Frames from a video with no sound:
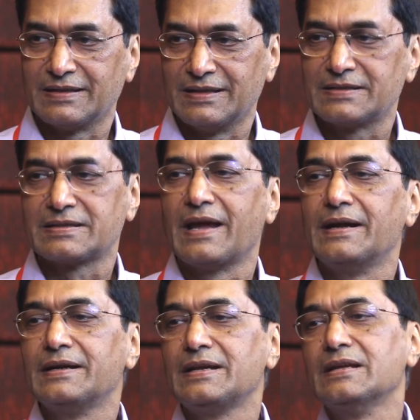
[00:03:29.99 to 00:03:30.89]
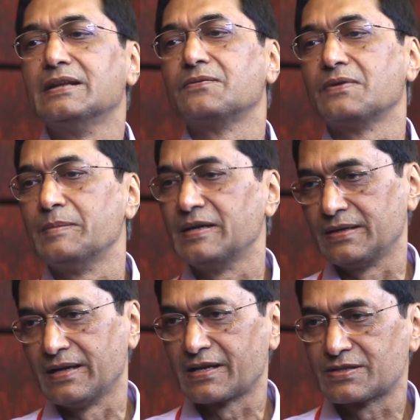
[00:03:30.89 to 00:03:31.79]
this anti
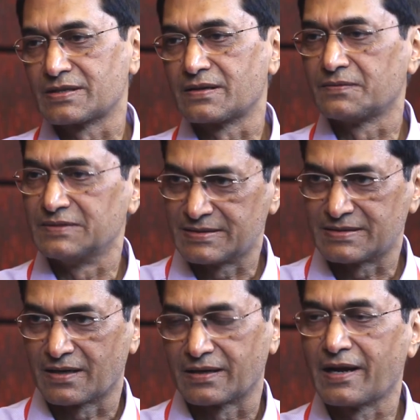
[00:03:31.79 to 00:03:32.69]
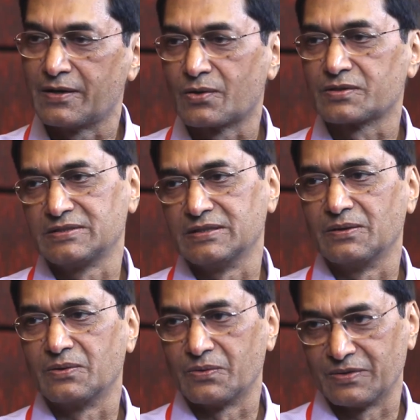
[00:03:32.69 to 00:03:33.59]
inflammatory action of this drug,
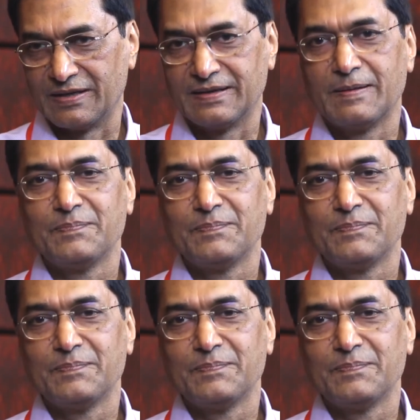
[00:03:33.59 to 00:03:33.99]
hydroxychloroquine.